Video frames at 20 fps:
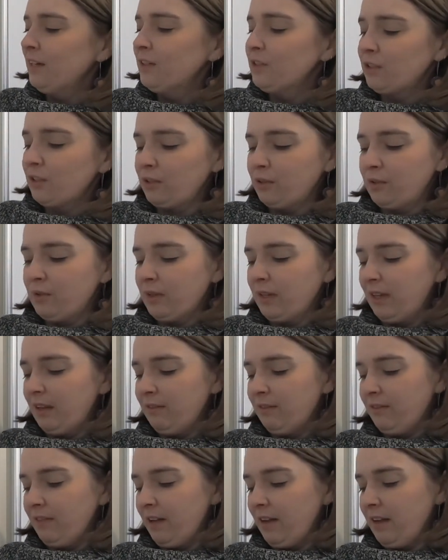to
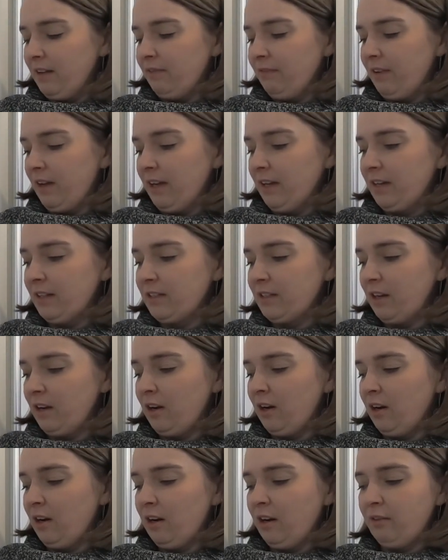give that effect
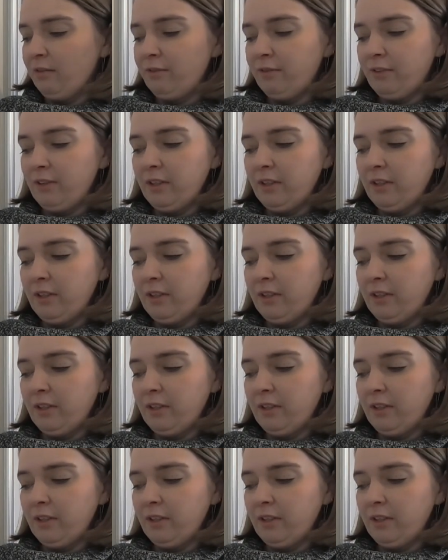of